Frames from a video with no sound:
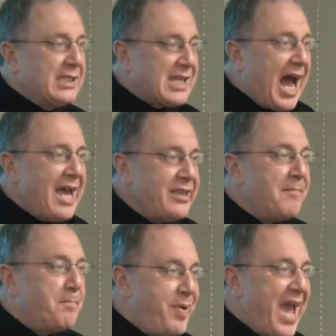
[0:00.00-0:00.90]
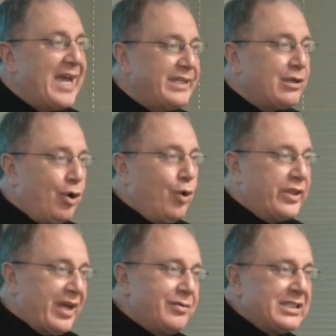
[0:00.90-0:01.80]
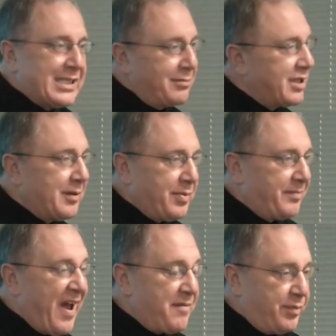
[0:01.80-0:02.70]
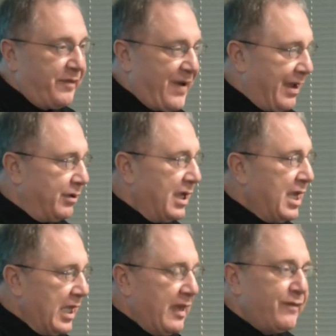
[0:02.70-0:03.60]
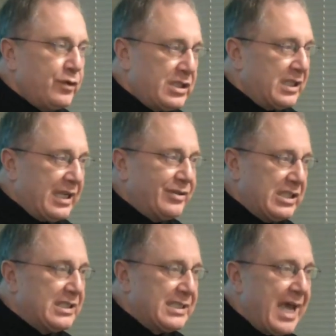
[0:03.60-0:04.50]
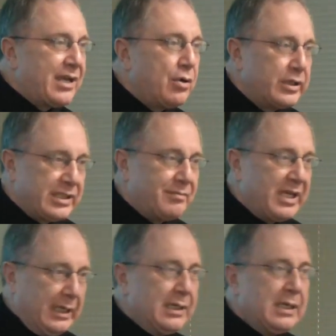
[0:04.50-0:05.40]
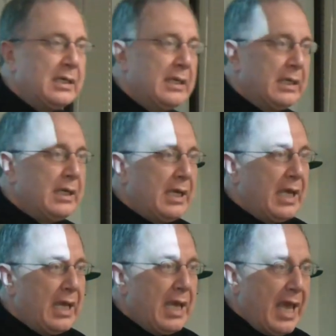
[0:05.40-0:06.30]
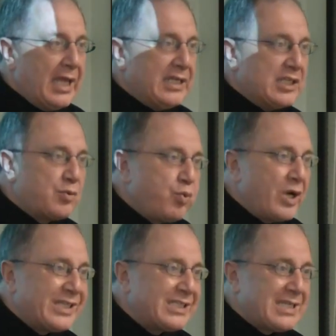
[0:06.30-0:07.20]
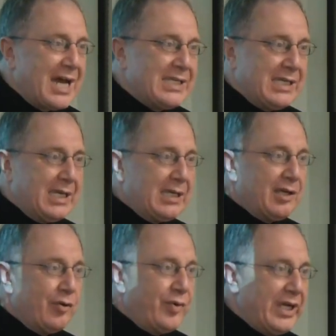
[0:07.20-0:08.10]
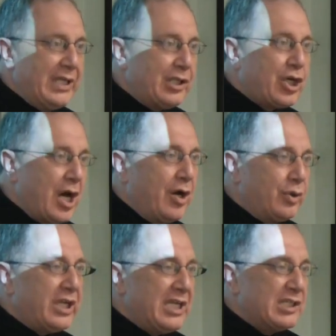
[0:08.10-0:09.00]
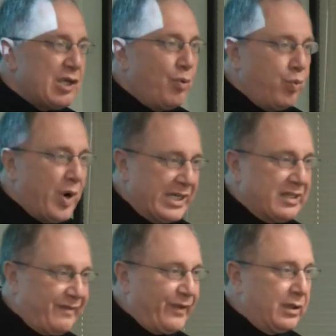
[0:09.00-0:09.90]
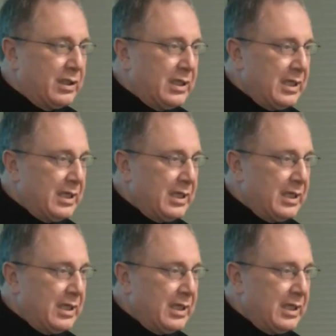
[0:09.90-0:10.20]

It's either bad or there is something profound. If you see, there is this dichotomy. And it's worth studying. Real code is wonderful.